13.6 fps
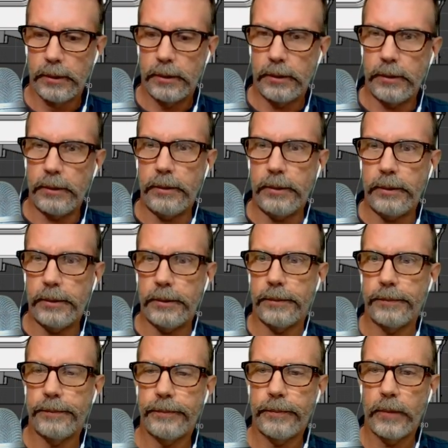
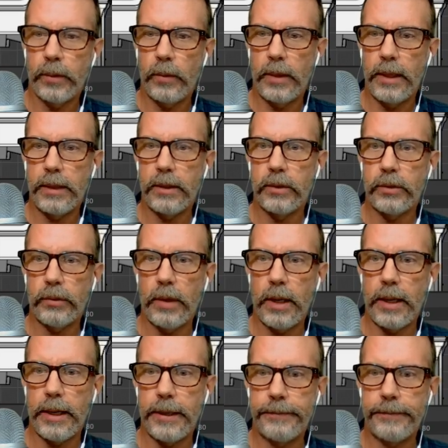What I could try...